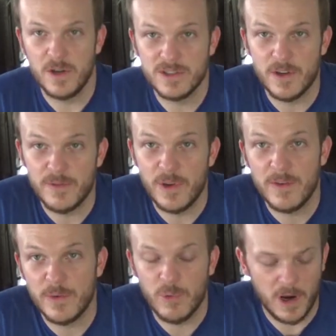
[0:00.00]
Also, if
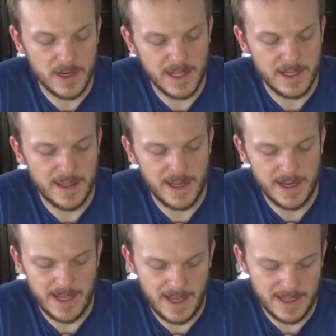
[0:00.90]
you have a broadhead
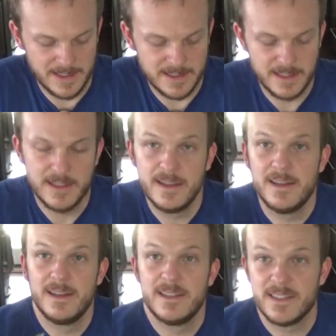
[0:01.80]
that has
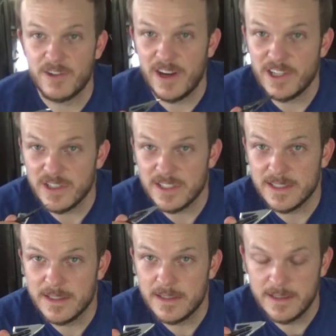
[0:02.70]

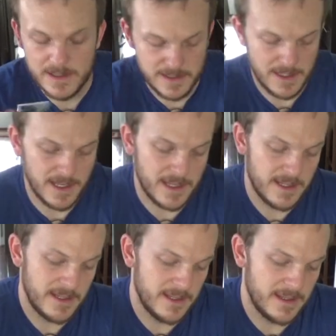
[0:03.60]
serrations
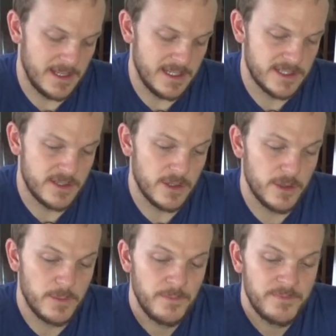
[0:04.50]
like these
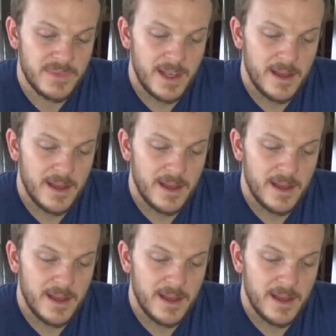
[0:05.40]
do,